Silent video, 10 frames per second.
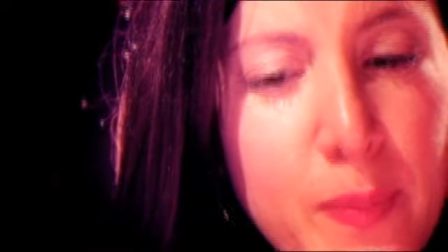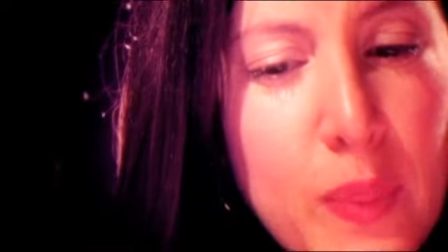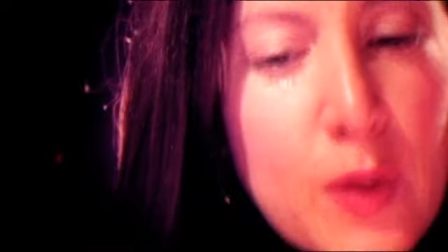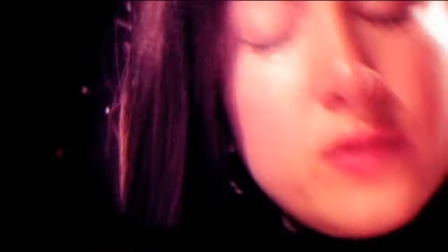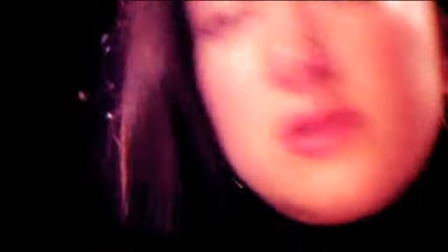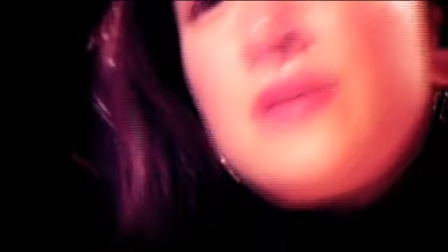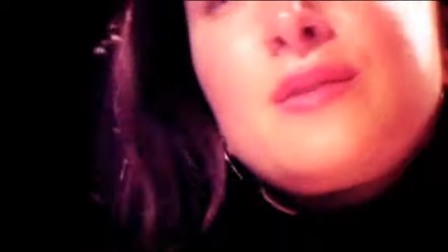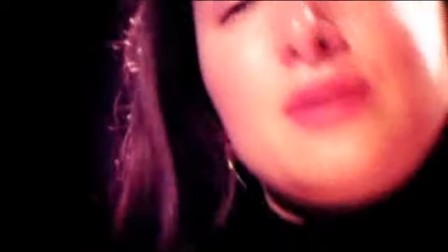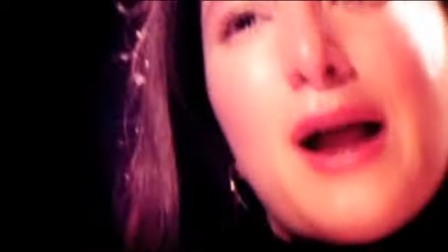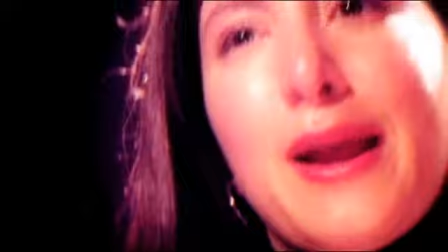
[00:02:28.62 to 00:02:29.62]
Well, neither
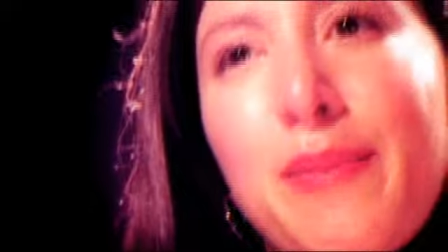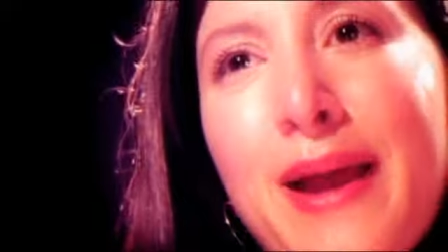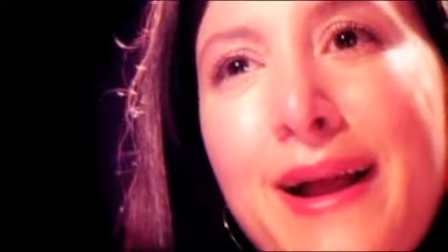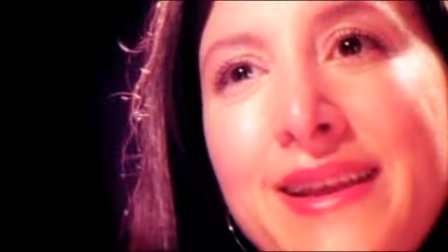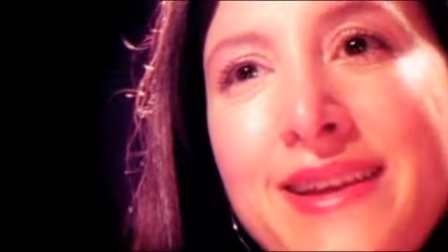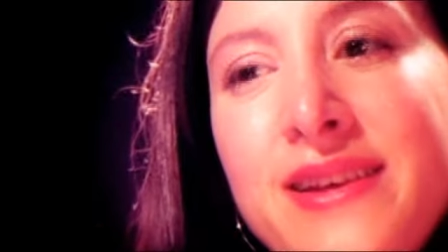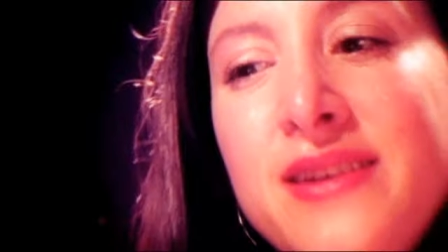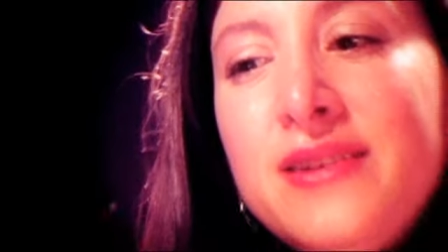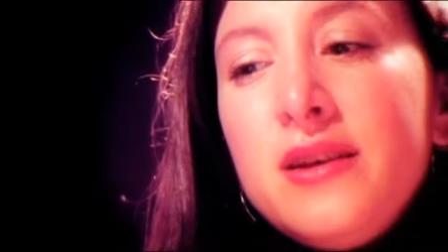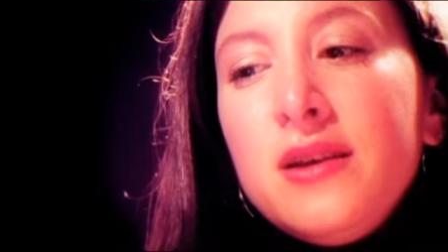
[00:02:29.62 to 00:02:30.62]
did I, Patty.
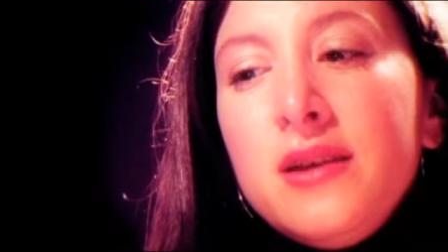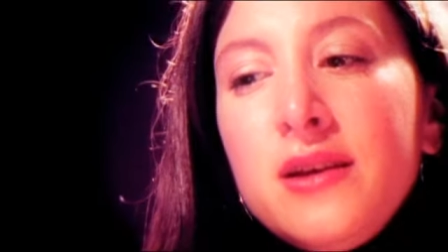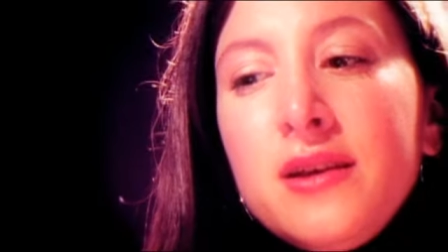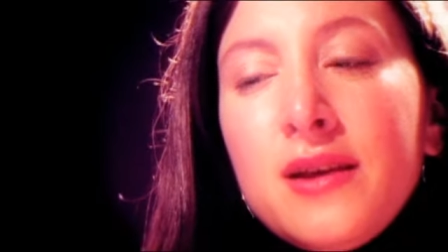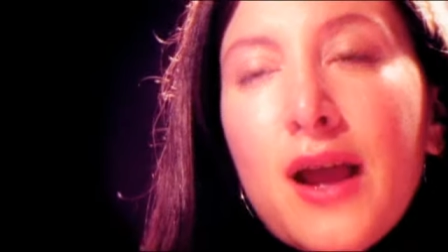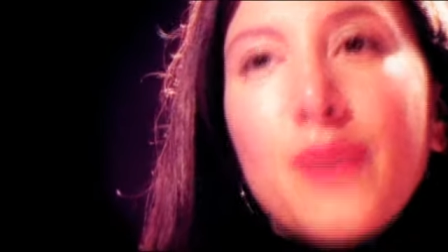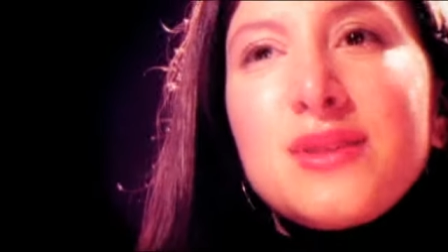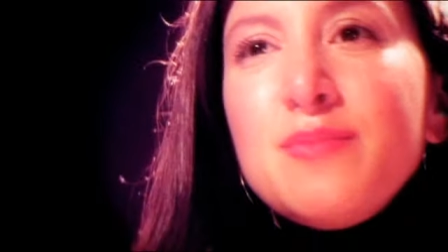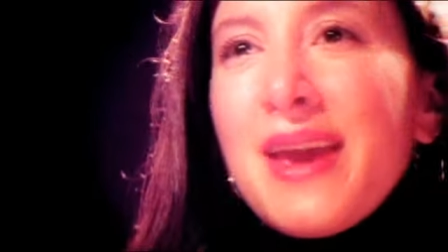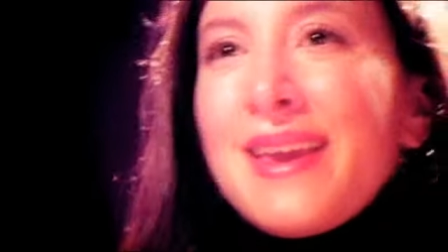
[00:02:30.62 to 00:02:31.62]
I
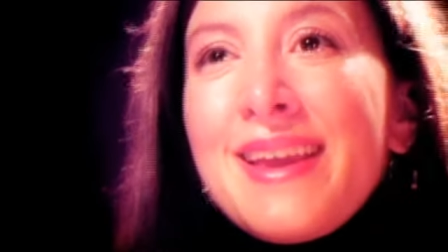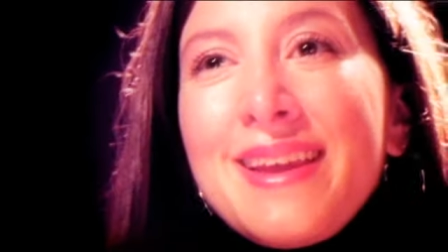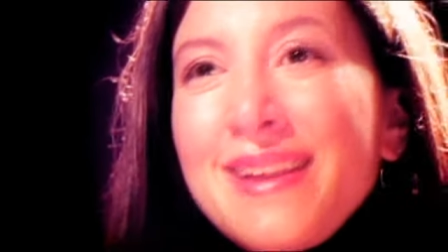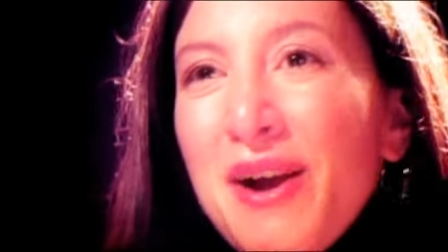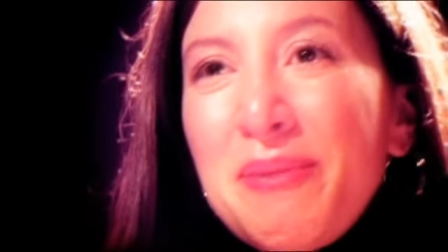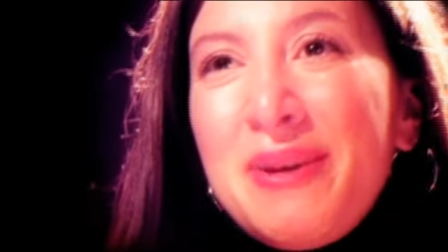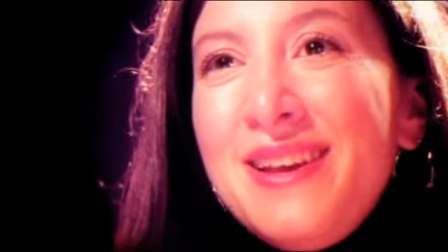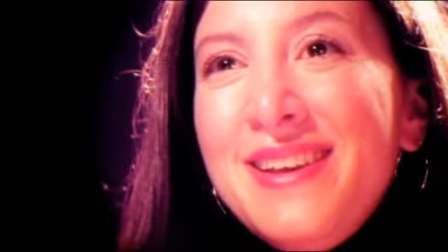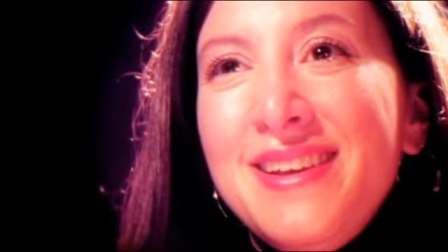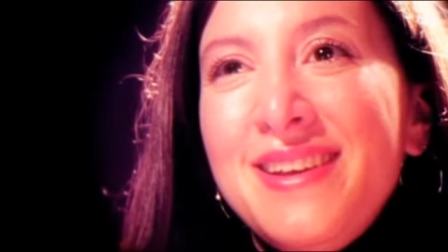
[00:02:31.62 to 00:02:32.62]
was making it up.
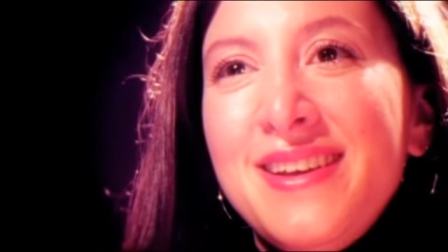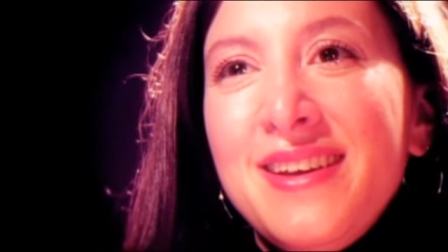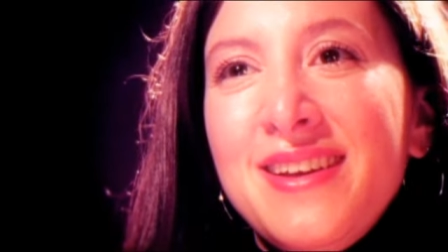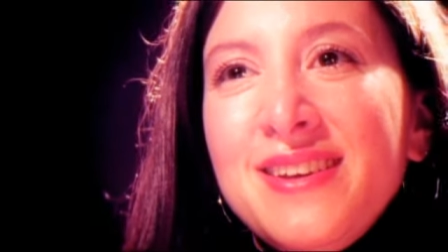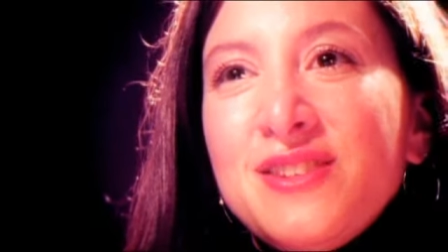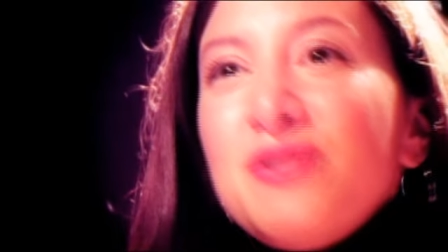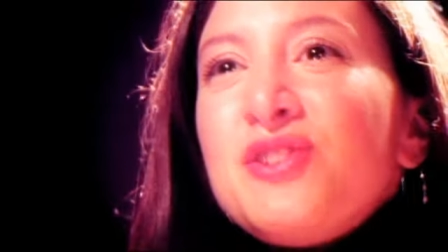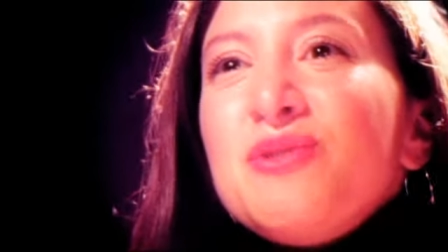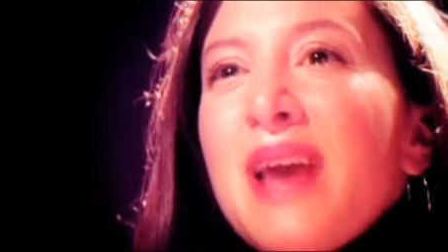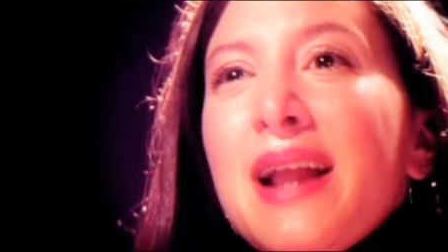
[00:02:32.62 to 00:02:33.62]
Don't
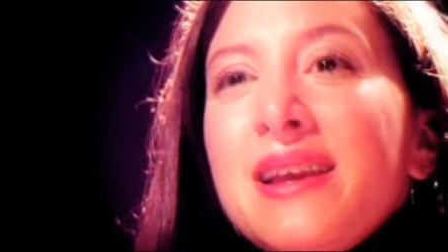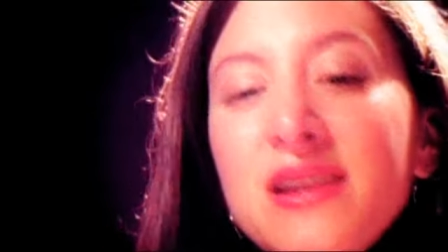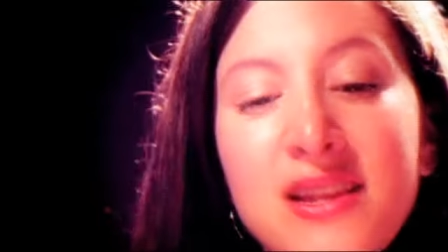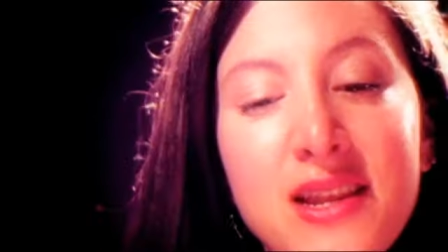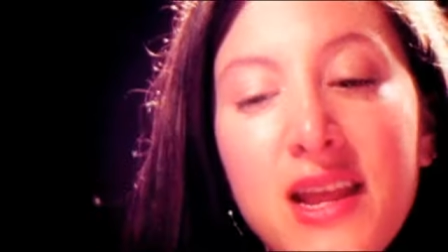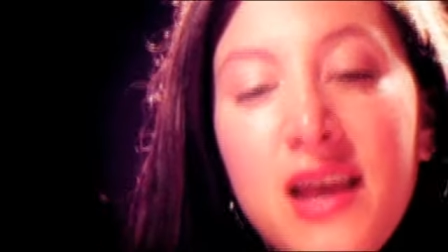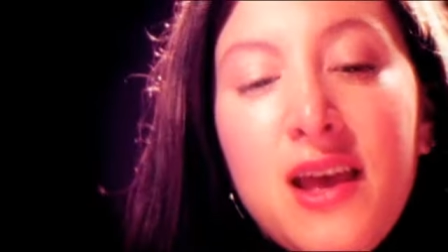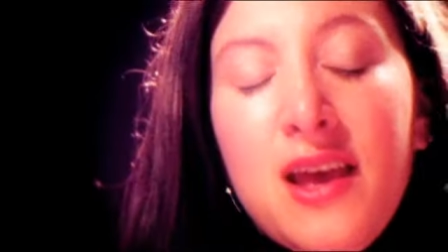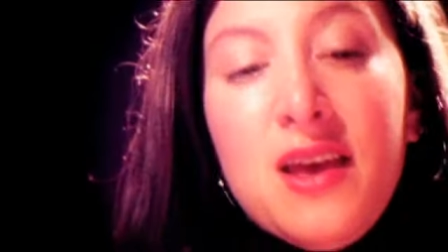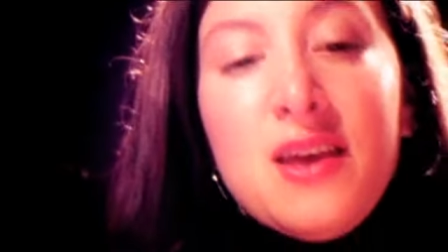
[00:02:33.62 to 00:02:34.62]
you get it?
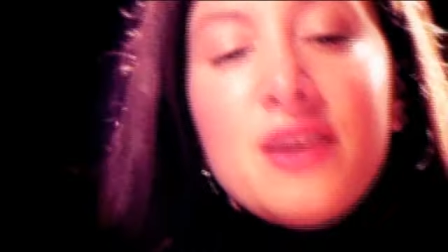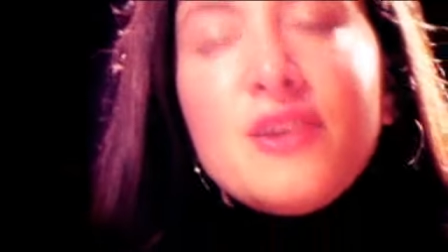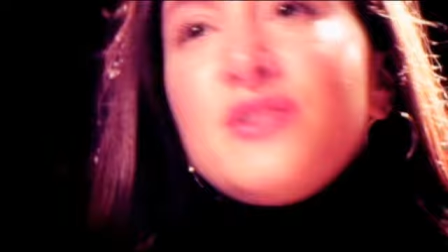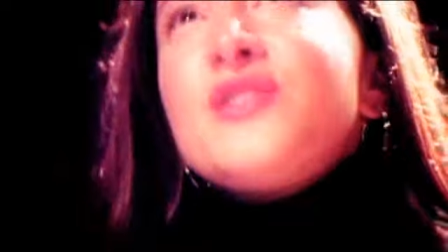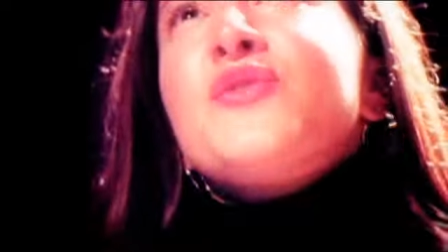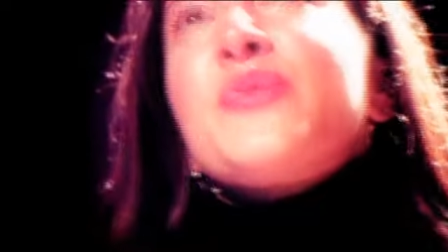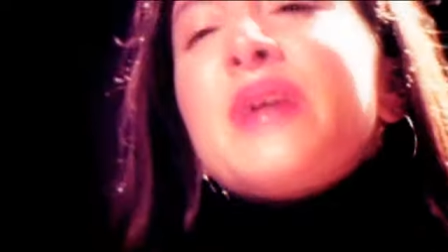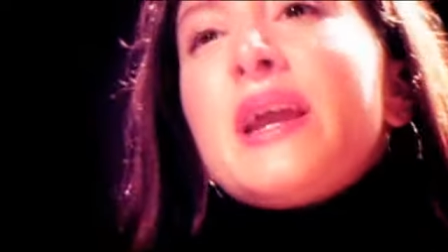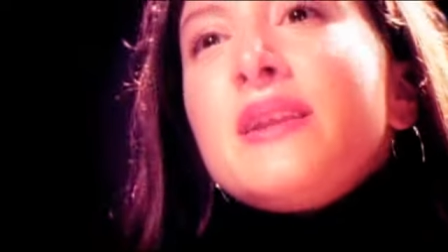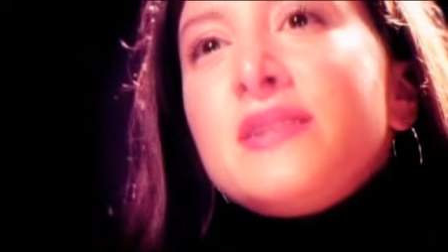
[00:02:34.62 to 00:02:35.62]
You just
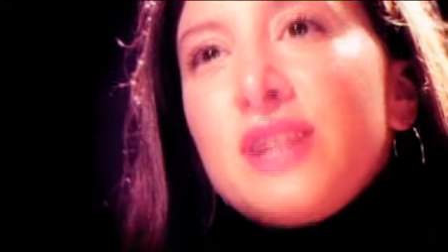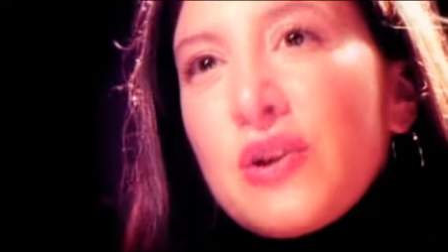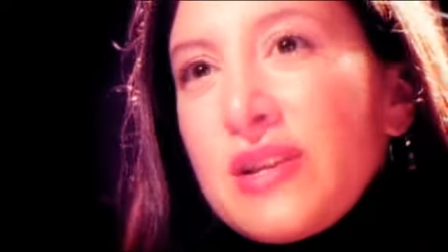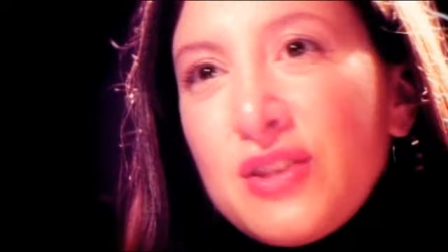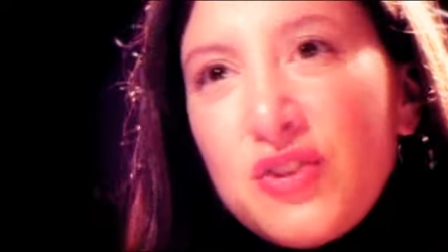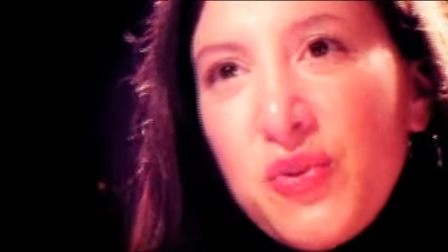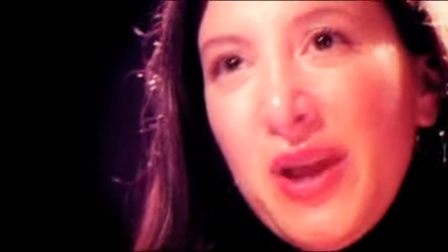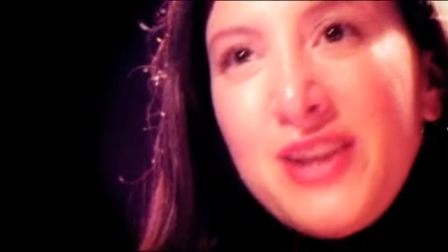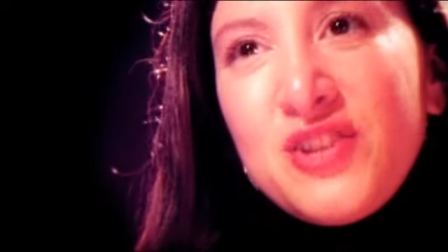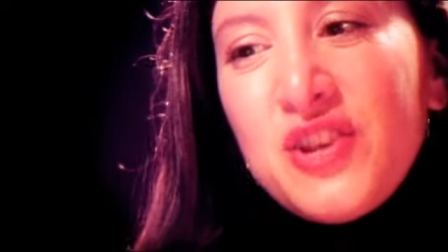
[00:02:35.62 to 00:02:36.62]
create a teary
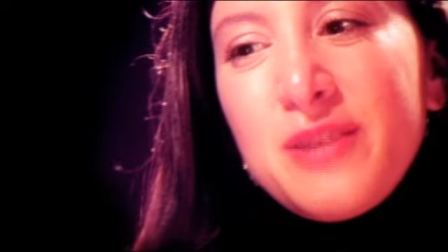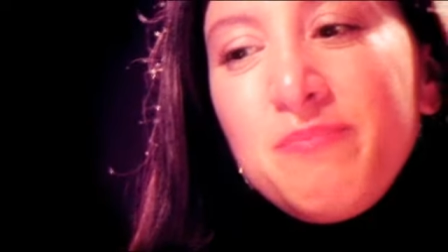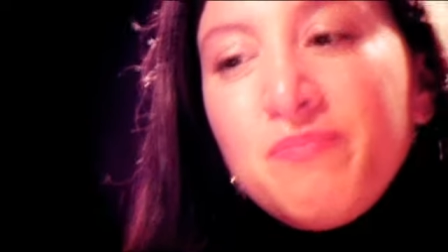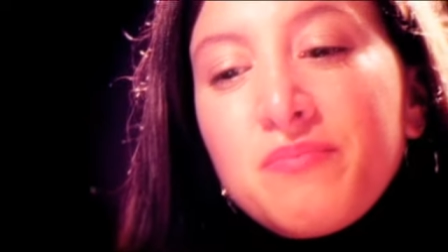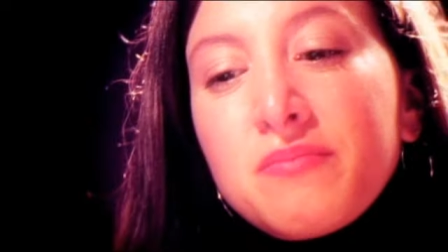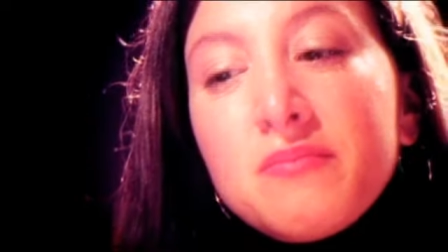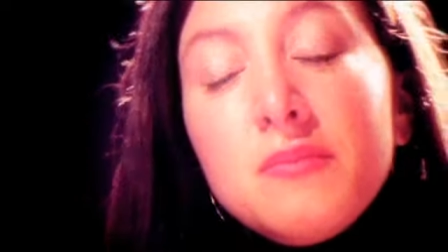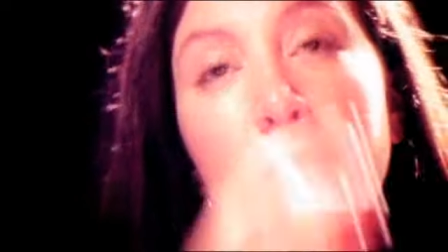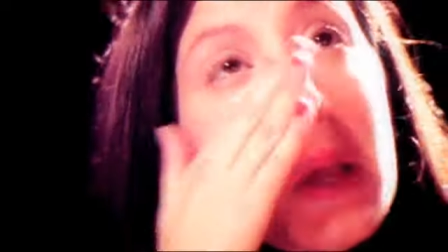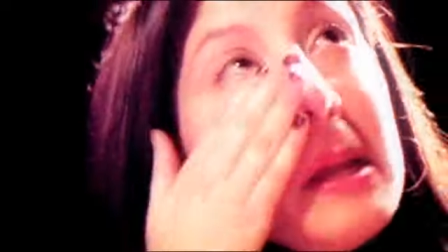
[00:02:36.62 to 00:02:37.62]
situation
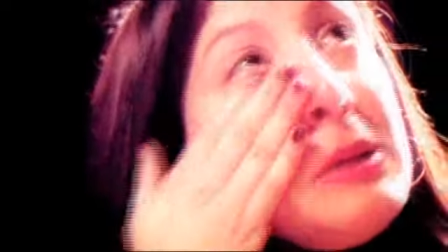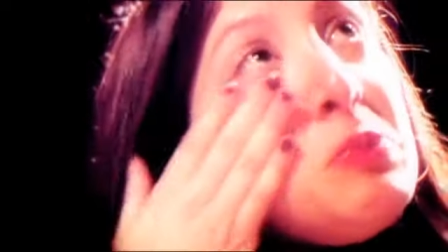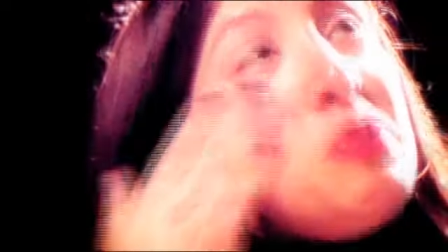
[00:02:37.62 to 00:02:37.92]
and you